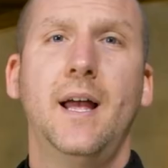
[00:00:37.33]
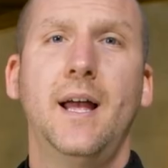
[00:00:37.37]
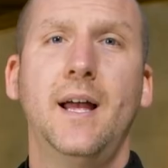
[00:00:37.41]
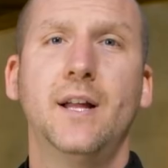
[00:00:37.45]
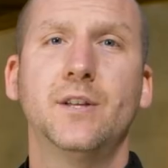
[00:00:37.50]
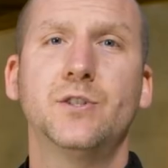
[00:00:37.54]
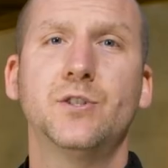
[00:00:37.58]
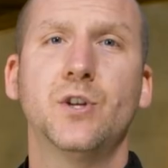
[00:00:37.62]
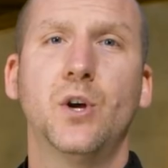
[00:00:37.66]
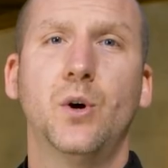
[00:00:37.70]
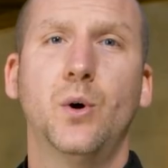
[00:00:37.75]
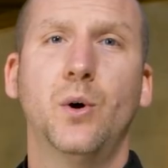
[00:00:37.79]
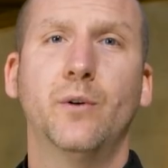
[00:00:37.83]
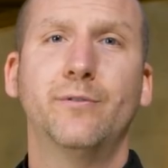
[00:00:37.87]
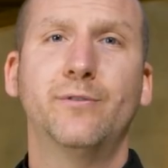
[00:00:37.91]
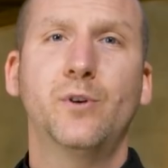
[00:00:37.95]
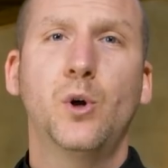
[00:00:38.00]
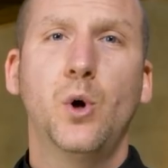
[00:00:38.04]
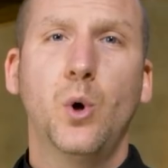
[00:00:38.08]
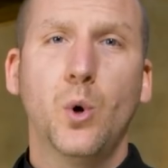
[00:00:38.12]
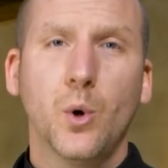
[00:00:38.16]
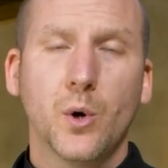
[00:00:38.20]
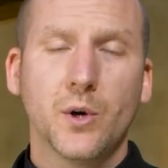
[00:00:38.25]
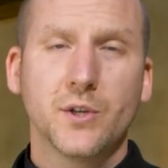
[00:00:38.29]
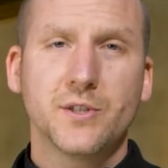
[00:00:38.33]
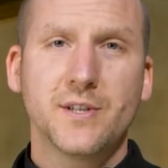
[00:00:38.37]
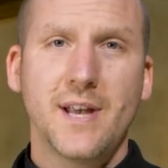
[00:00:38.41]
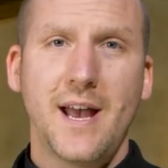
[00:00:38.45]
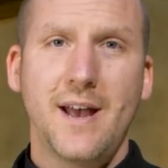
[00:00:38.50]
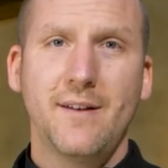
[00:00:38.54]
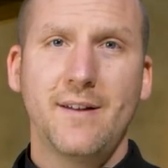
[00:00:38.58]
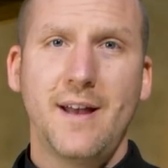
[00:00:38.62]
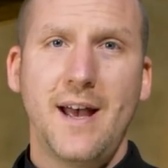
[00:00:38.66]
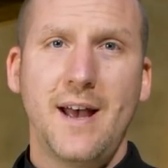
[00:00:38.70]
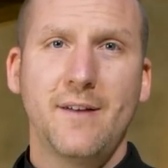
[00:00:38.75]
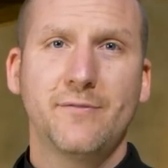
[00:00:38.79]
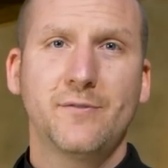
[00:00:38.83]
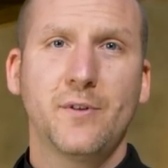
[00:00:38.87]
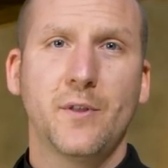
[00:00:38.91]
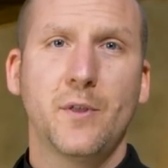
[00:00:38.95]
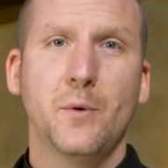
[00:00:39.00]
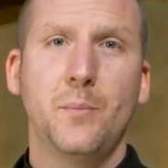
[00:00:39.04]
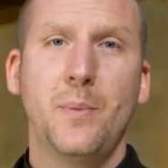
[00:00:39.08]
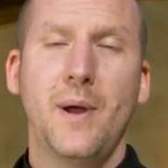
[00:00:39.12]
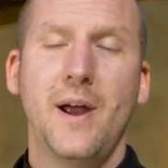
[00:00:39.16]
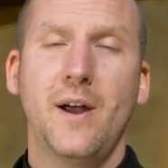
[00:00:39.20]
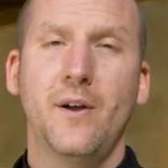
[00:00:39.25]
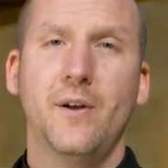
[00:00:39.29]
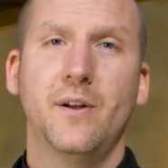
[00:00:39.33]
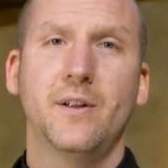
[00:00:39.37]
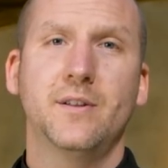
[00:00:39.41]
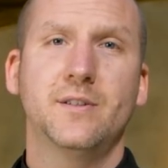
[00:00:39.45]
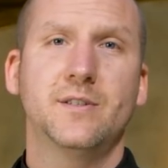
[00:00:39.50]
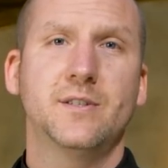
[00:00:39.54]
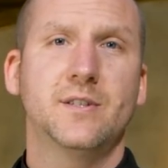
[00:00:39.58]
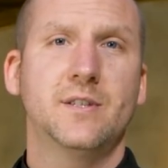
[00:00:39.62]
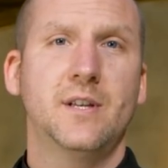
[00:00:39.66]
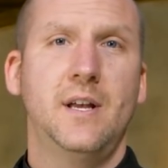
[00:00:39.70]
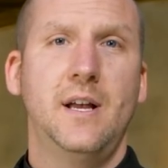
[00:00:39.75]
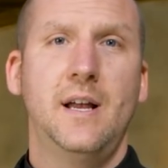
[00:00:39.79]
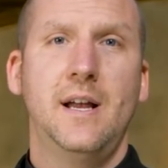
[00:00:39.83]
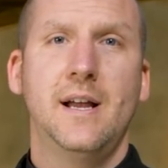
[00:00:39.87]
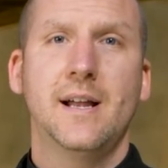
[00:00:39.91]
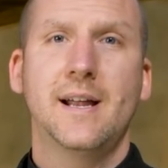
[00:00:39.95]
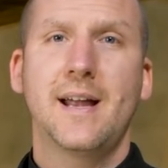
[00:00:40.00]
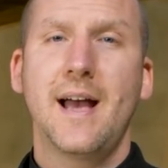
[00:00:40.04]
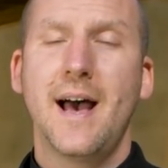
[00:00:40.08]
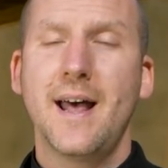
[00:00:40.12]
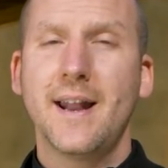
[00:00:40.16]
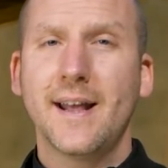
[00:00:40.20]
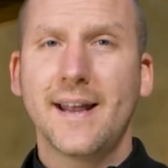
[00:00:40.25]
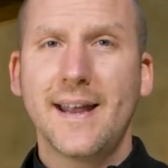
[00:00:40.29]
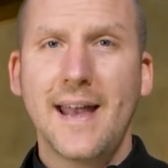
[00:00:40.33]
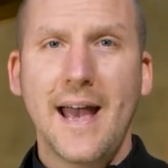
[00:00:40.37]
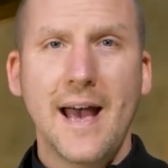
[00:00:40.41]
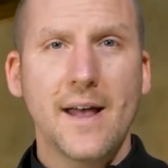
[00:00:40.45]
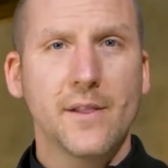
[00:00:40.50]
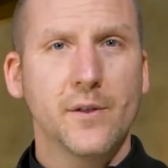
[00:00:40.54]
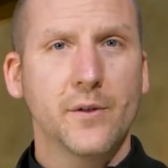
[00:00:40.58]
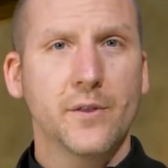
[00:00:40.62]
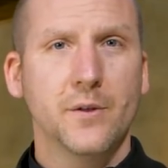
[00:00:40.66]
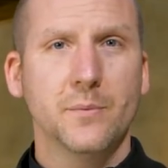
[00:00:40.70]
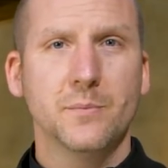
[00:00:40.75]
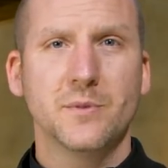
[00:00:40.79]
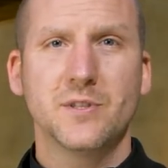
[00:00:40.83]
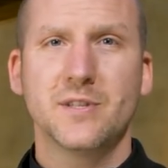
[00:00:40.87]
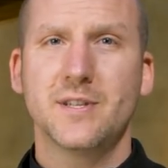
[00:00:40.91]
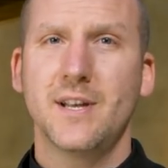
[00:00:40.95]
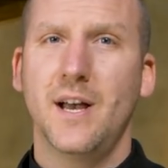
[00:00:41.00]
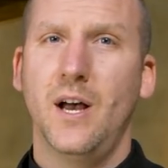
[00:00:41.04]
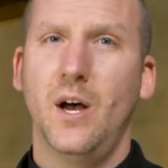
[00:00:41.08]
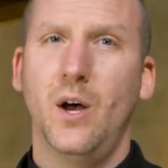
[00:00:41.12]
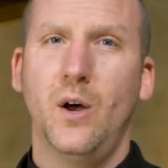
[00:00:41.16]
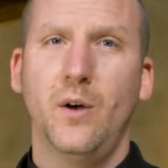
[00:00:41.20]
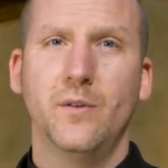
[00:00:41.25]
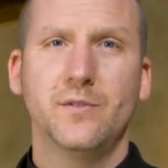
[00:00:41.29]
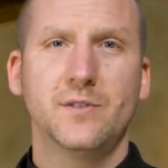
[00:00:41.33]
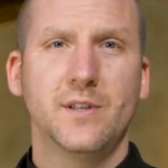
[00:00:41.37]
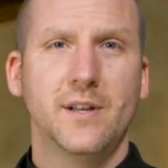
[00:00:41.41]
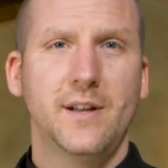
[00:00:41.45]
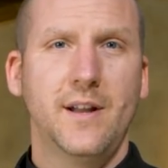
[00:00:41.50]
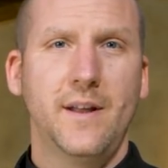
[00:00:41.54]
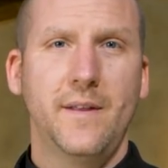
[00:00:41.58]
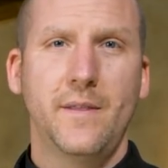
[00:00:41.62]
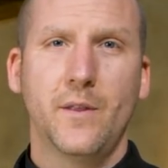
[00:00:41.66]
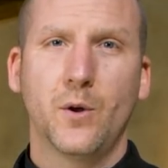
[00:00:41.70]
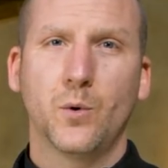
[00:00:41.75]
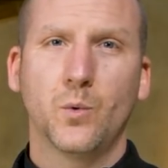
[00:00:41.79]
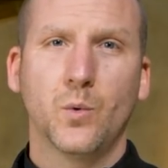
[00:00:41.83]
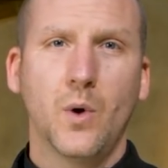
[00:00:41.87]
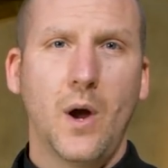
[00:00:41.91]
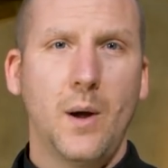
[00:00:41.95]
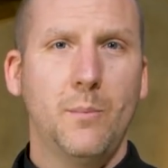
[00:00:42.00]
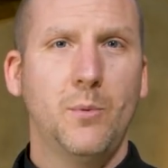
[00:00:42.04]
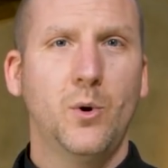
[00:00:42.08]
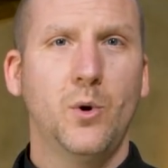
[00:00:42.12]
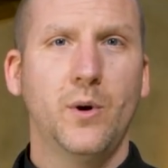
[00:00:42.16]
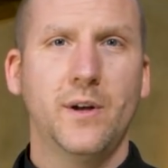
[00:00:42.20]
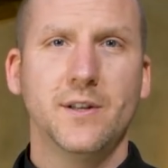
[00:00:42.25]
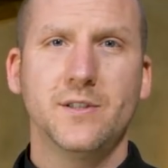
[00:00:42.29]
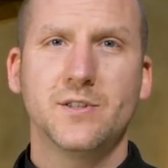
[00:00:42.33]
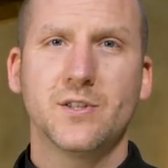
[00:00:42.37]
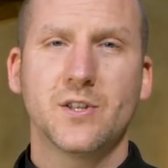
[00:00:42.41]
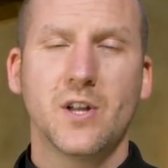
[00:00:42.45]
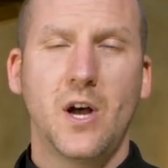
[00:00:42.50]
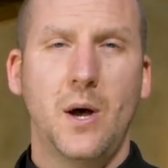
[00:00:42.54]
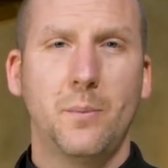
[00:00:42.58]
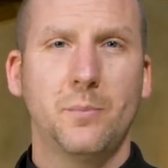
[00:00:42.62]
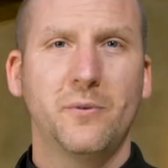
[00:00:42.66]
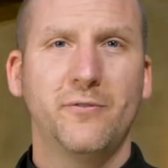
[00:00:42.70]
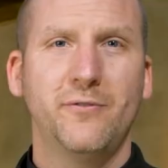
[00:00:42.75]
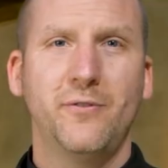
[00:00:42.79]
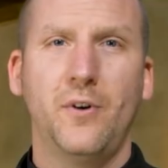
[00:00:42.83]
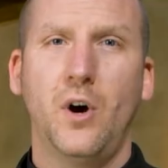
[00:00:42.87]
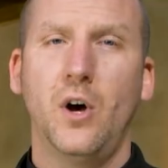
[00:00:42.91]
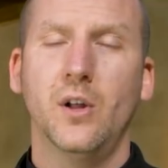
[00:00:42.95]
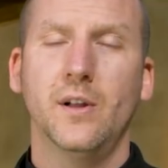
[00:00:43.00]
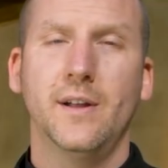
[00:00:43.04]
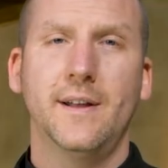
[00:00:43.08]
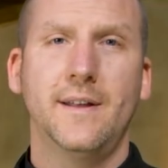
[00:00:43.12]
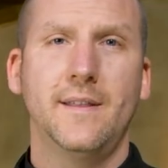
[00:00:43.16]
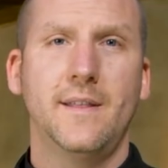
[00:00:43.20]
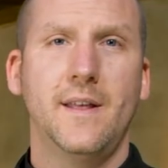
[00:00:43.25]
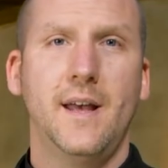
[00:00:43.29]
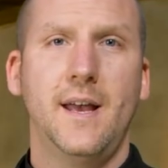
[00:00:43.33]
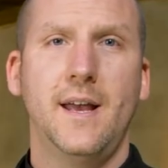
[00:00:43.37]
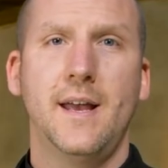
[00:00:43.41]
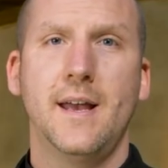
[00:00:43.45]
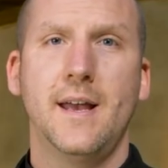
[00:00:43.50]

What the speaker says: And so, of course, after the parents kind of gathered themselves and the rubble had stopped falling,